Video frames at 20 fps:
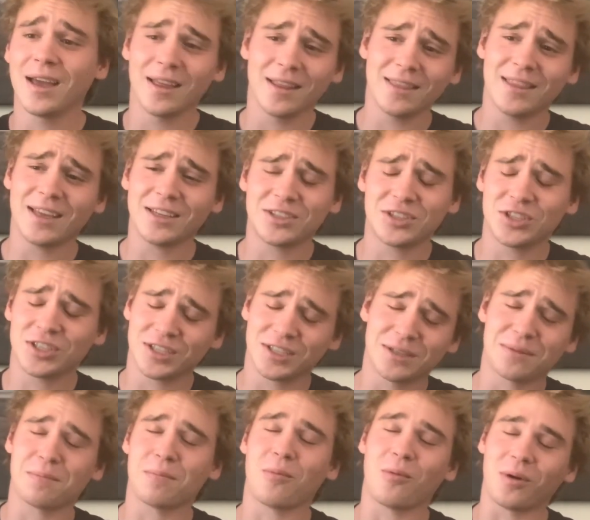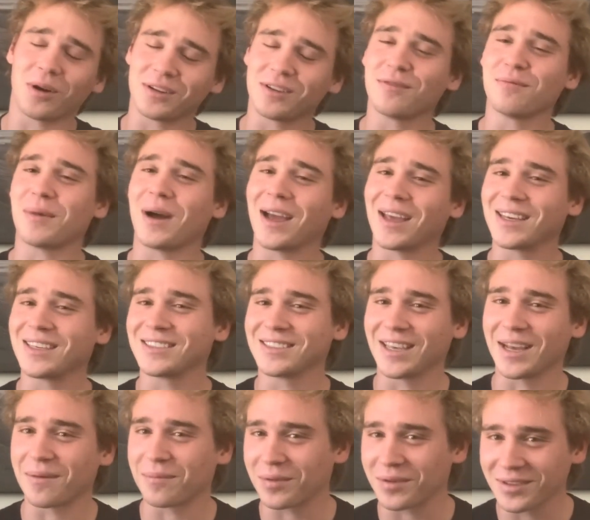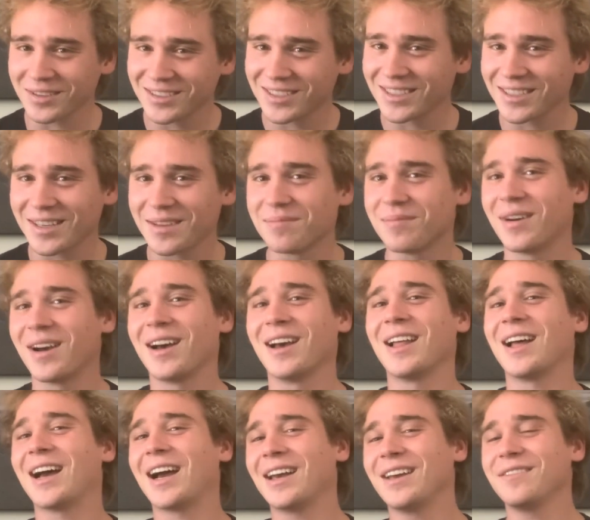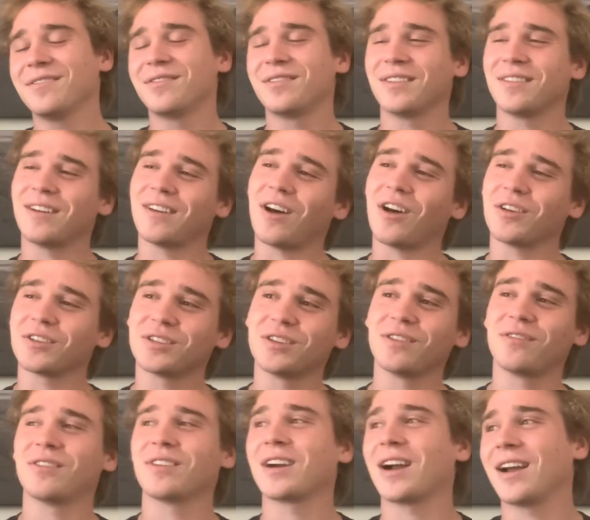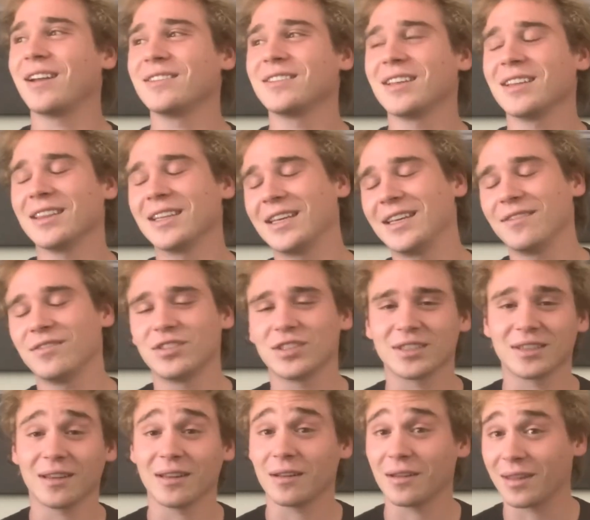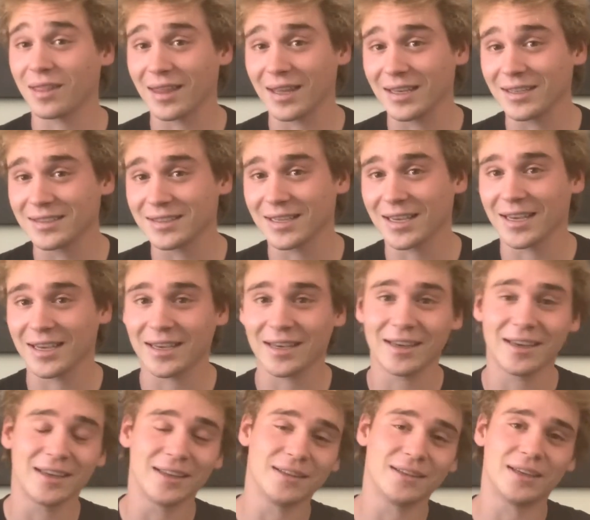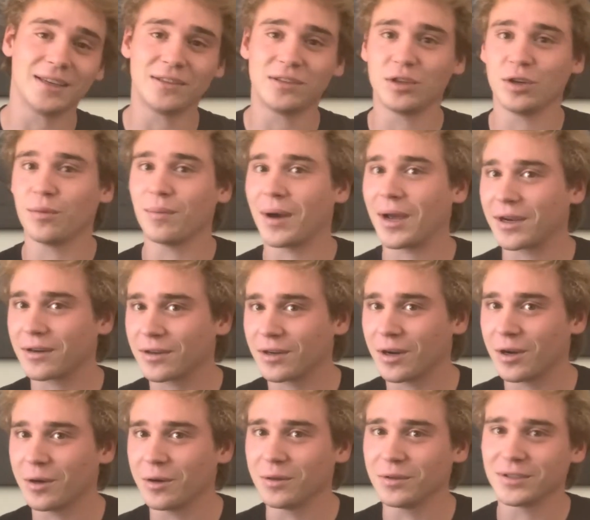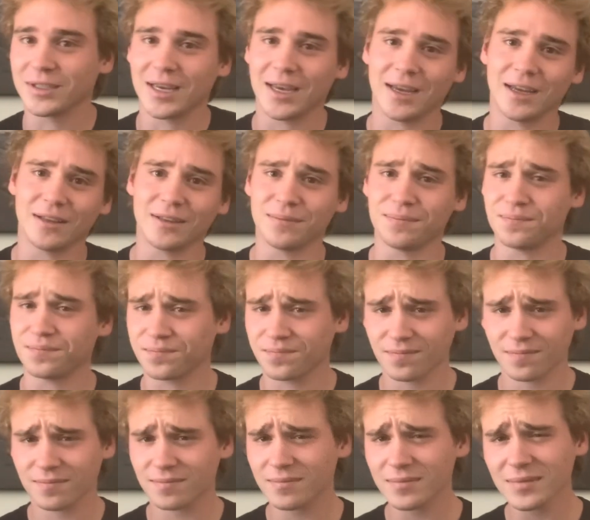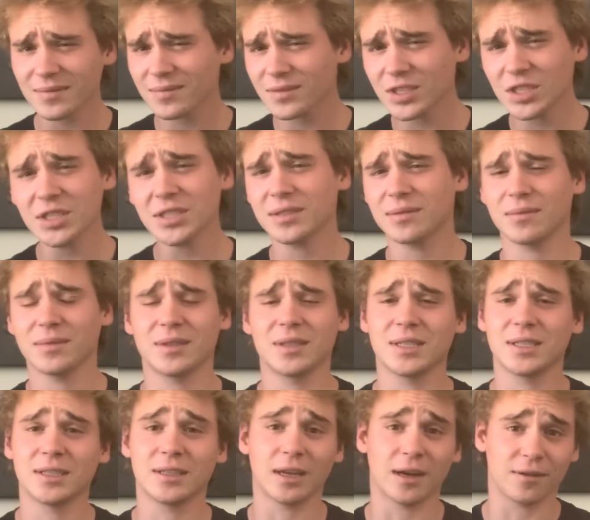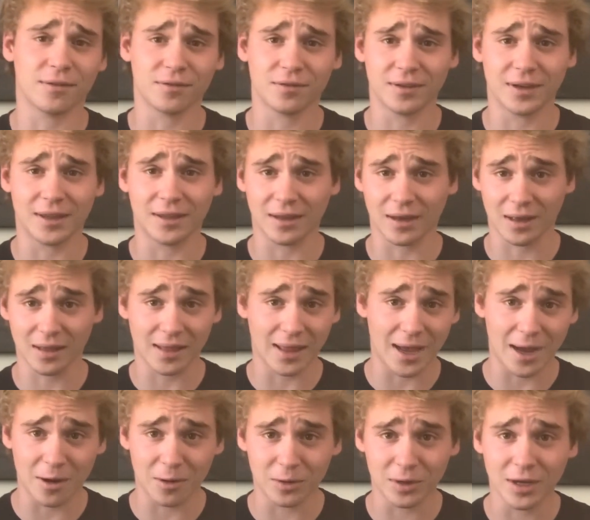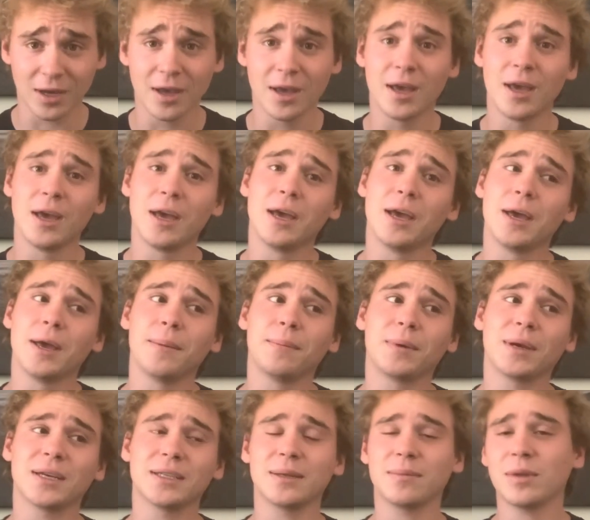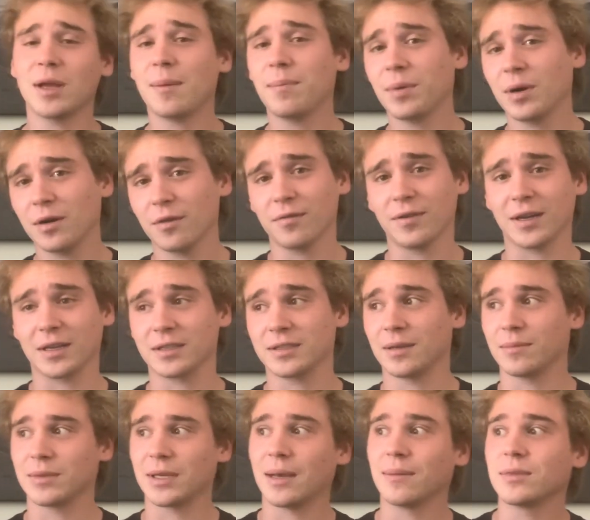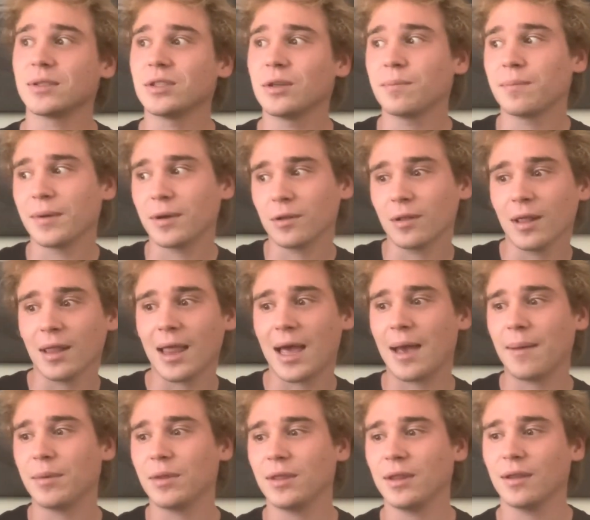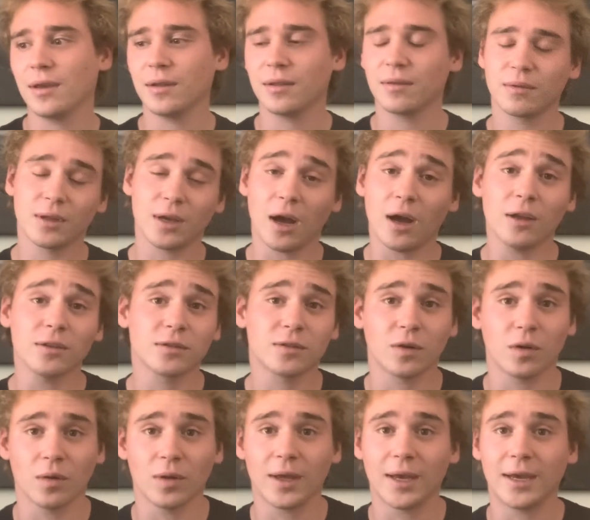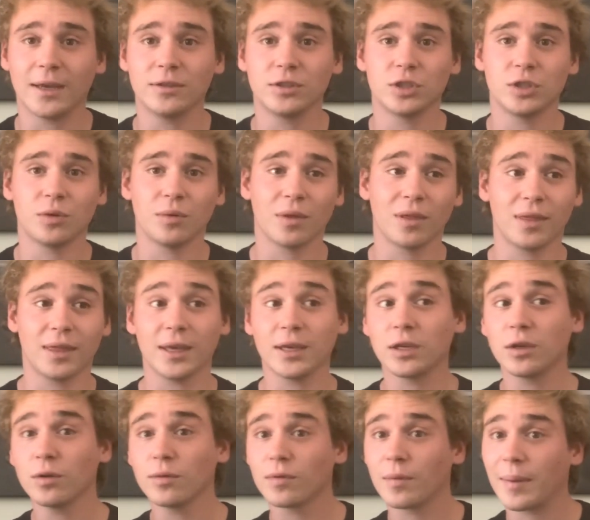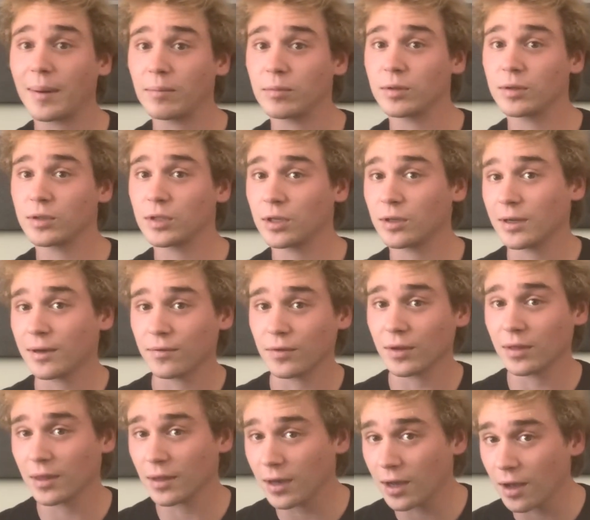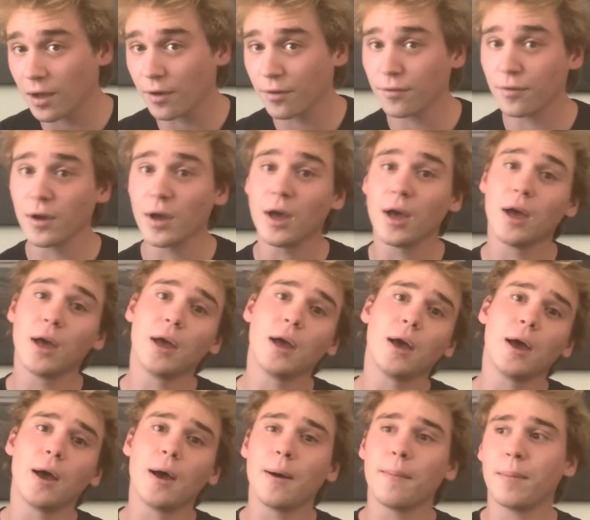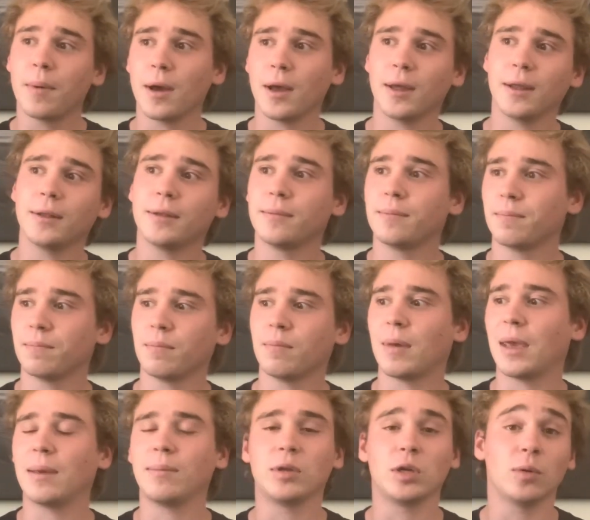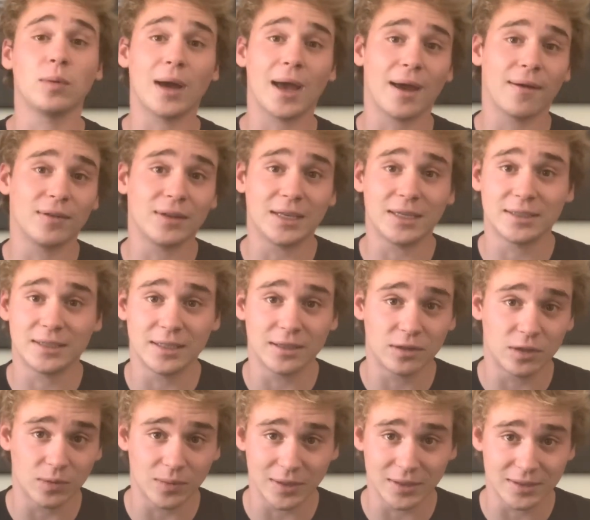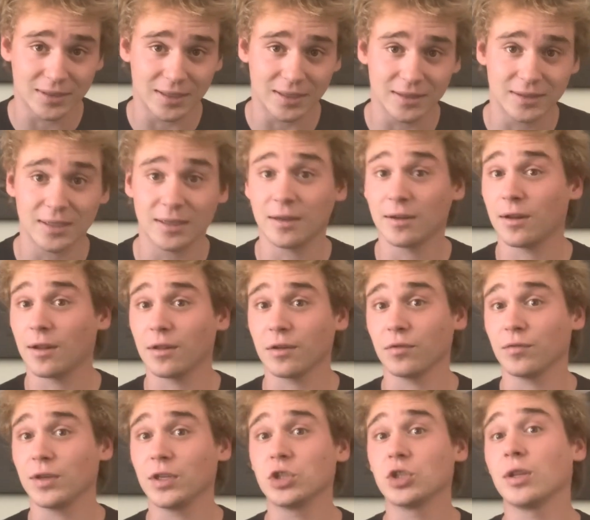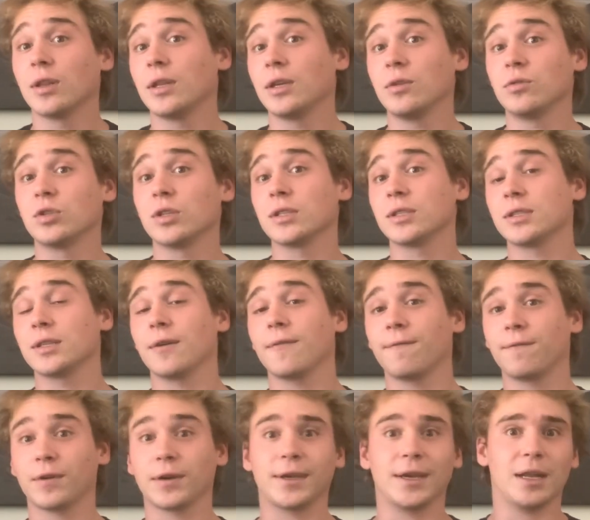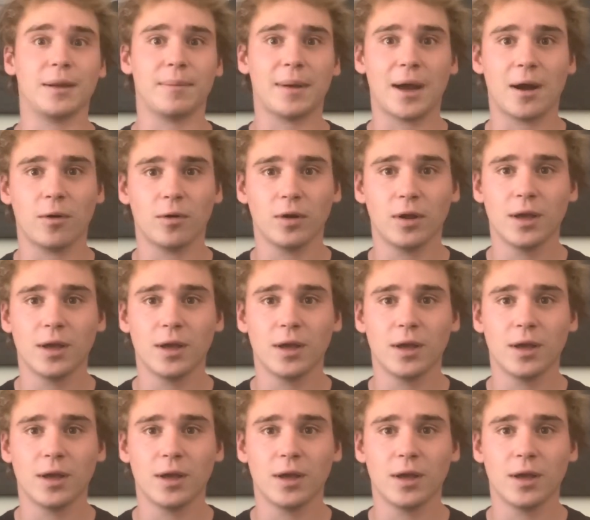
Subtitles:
that's just one of my examples, but I've also forgotten to leave just little things like T2 micros and just stuff in the cloud because I'm not perfect. Sometimes you build a lab in the console and you think you remember to turn everything off, but maybe you have an EC2 instance in another region that you just forget about.